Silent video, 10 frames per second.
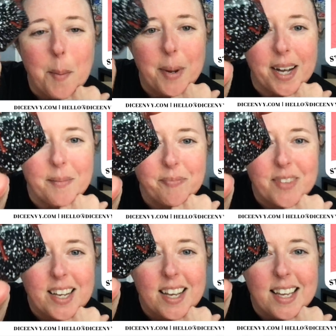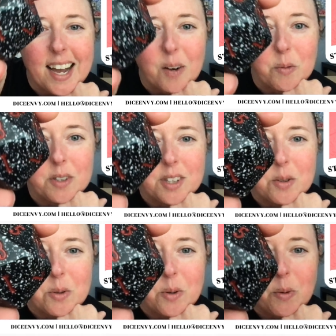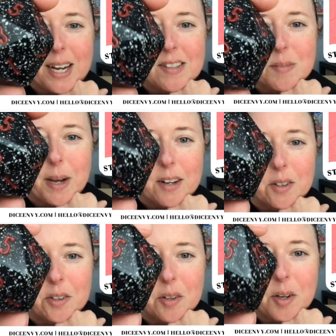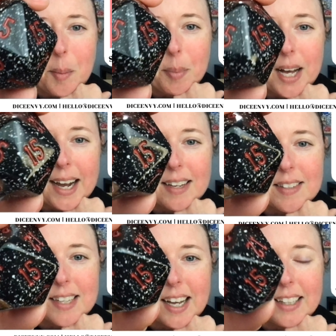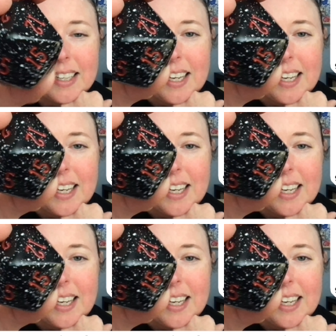But yeah, really cool white speckled black set.